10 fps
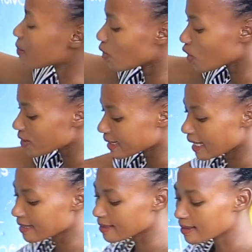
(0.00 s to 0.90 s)
small
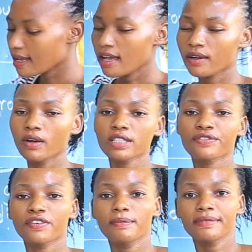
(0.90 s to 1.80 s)
sets, got
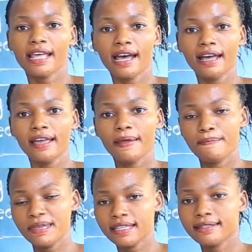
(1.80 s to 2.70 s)
from the
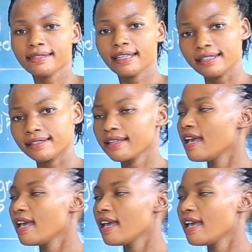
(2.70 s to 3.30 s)
big set.